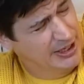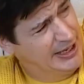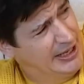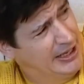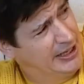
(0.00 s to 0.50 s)

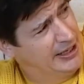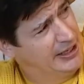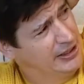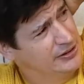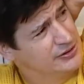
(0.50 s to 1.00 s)

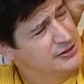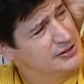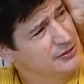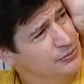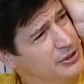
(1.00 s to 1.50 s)
And
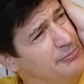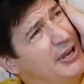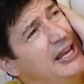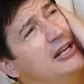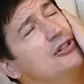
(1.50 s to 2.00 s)
we
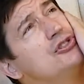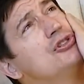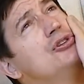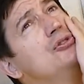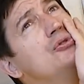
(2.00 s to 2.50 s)
made it
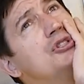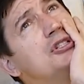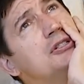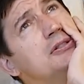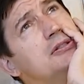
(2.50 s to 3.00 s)
to
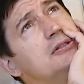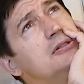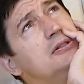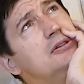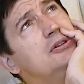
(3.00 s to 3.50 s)

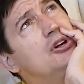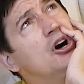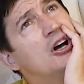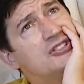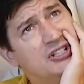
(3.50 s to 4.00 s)

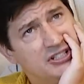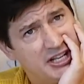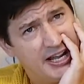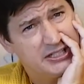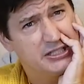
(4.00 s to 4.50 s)
Austin,
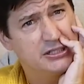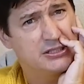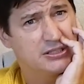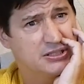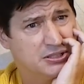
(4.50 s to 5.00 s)

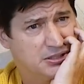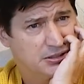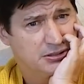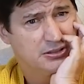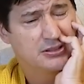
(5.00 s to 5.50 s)
Texas
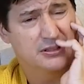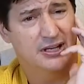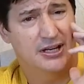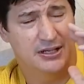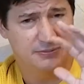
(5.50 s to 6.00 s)

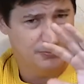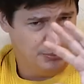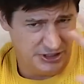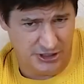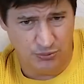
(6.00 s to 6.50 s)

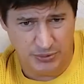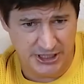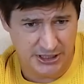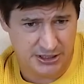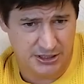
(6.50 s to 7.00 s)
within a
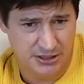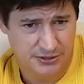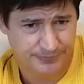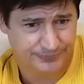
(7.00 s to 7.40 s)
week.